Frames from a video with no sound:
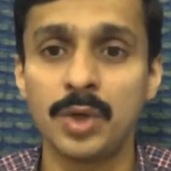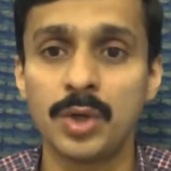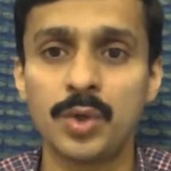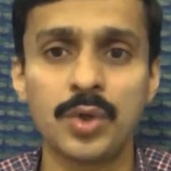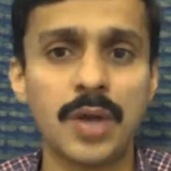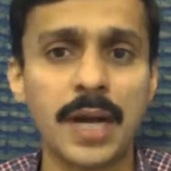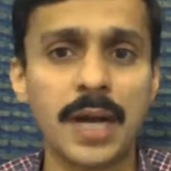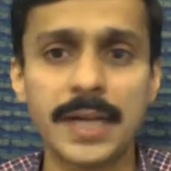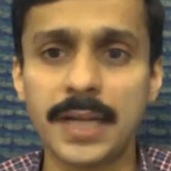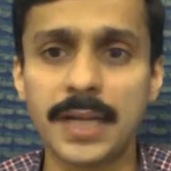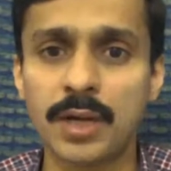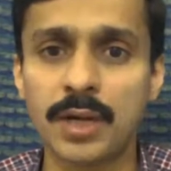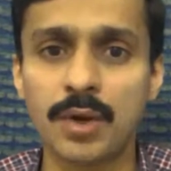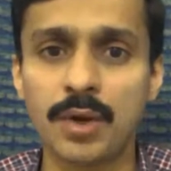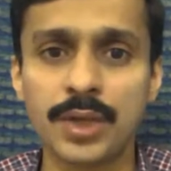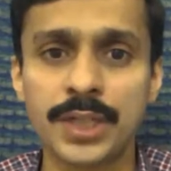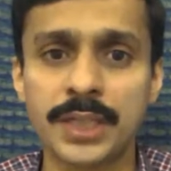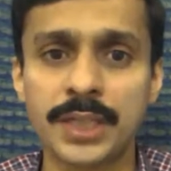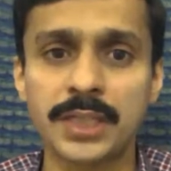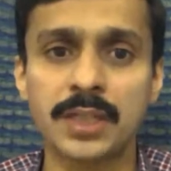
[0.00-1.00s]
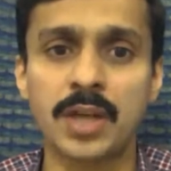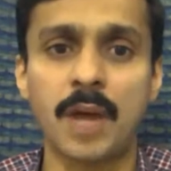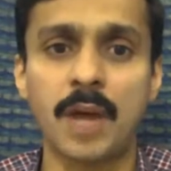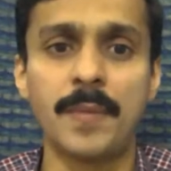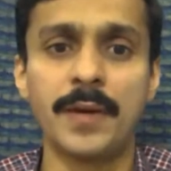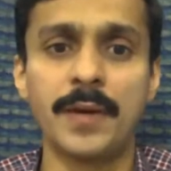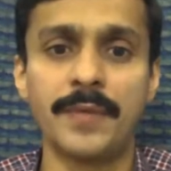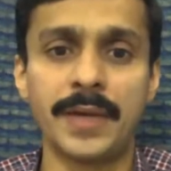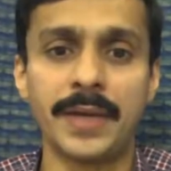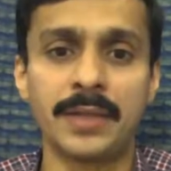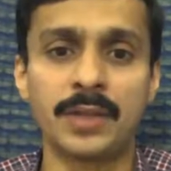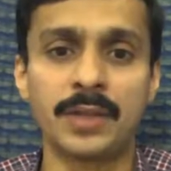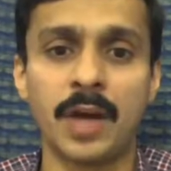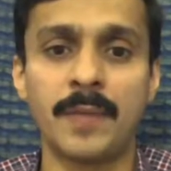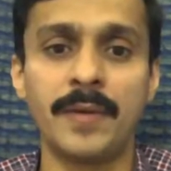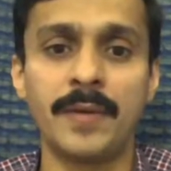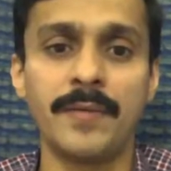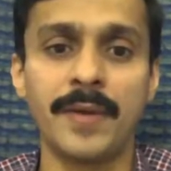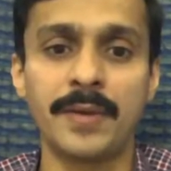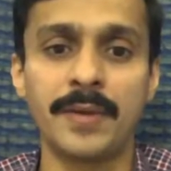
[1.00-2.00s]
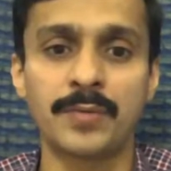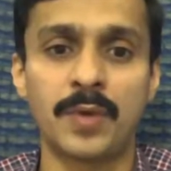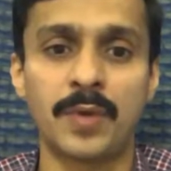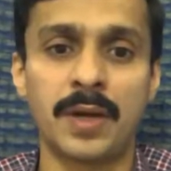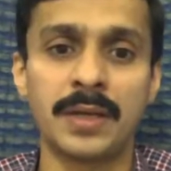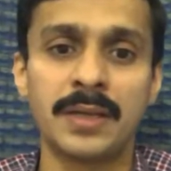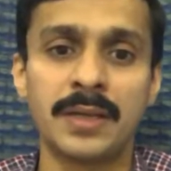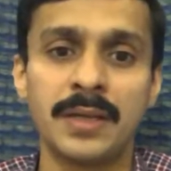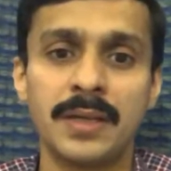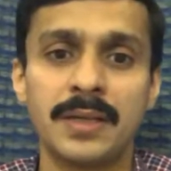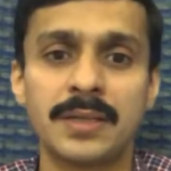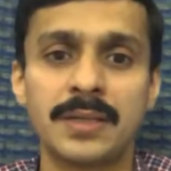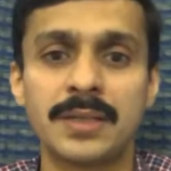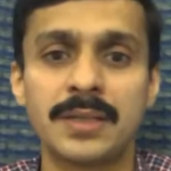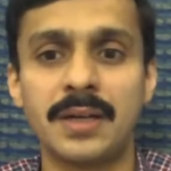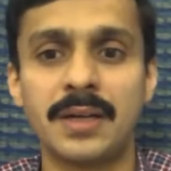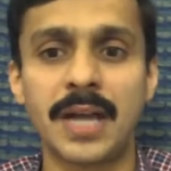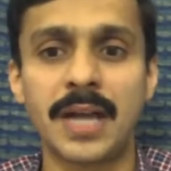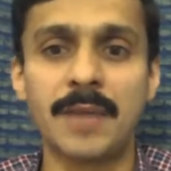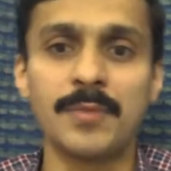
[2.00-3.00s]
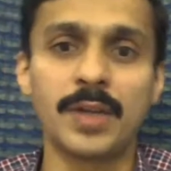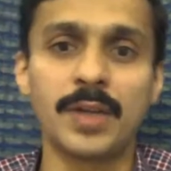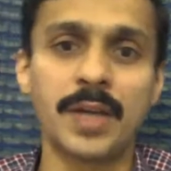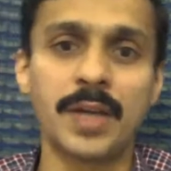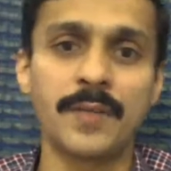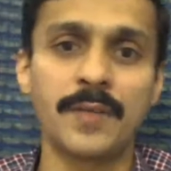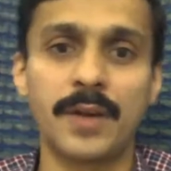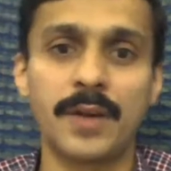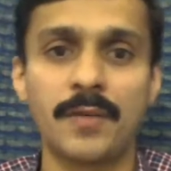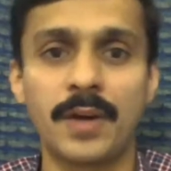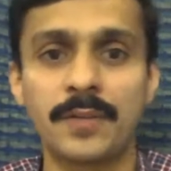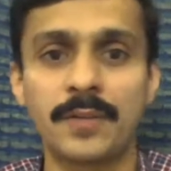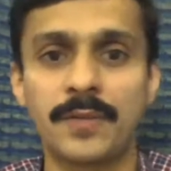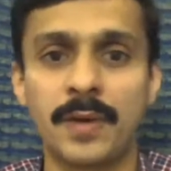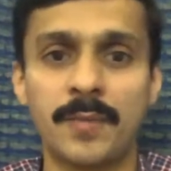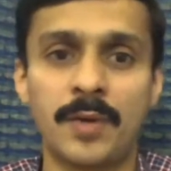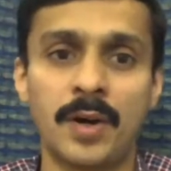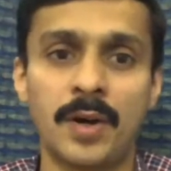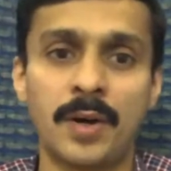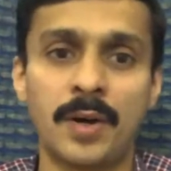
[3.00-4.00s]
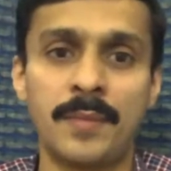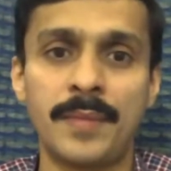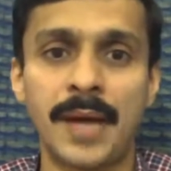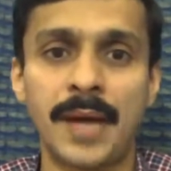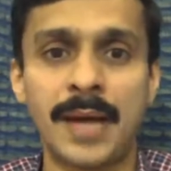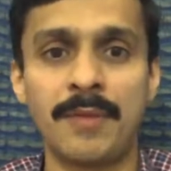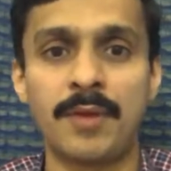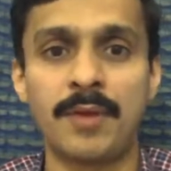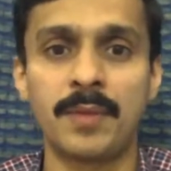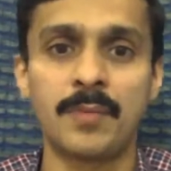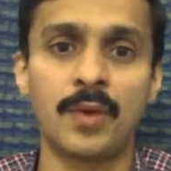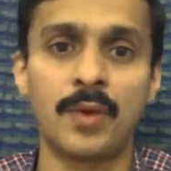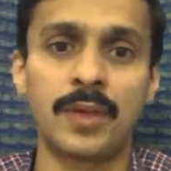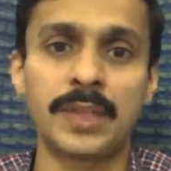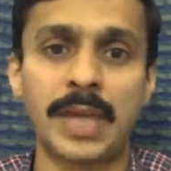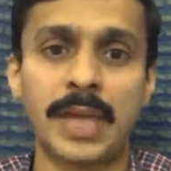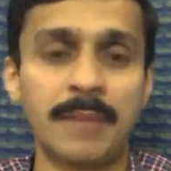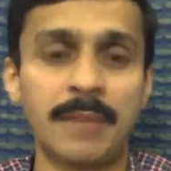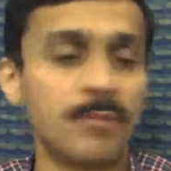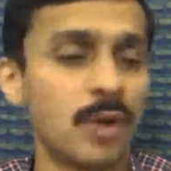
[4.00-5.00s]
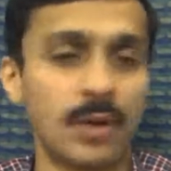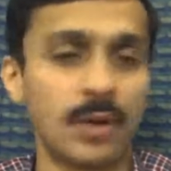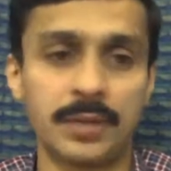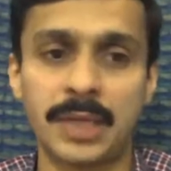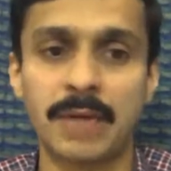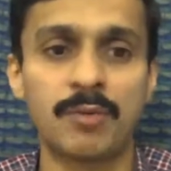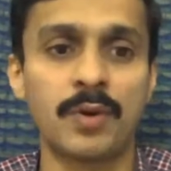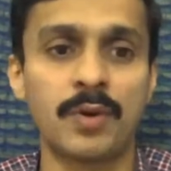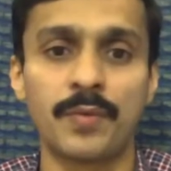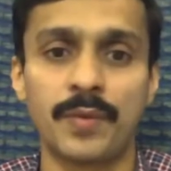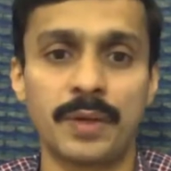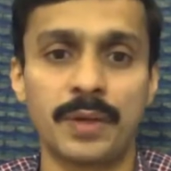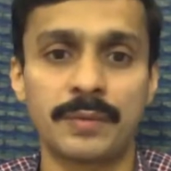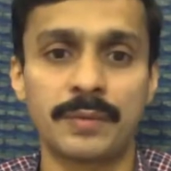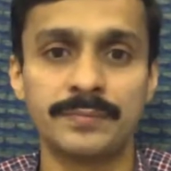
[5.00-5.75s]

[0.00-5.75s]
Do not negotiate in the normal way. Normal way is what? Sir, I'm looking for a work from home. I want more time. No, that won't work.